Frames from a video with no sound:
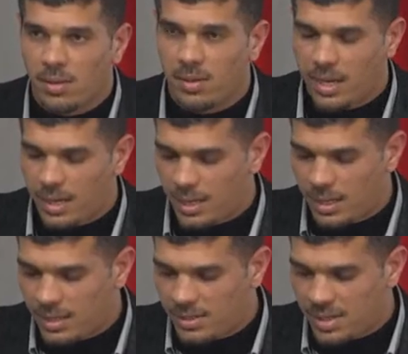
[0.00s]

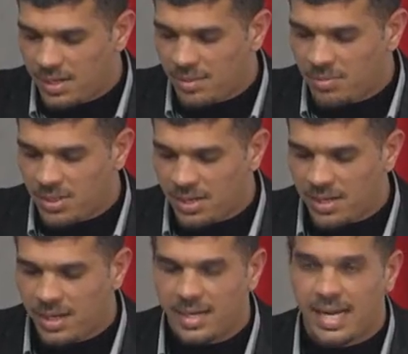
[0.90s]
the Estonian
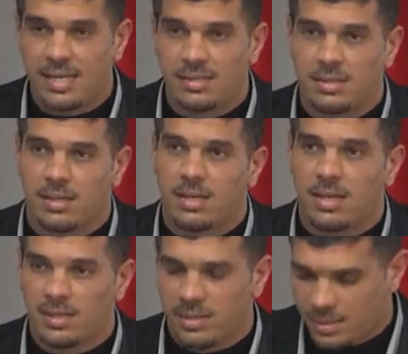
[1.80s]
Mediterranean gas
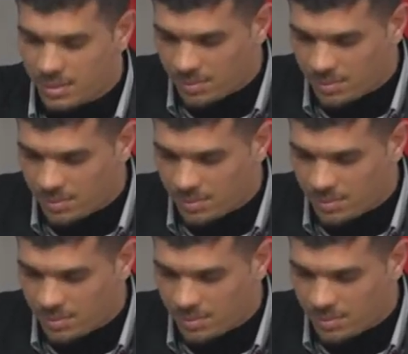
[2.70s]
is,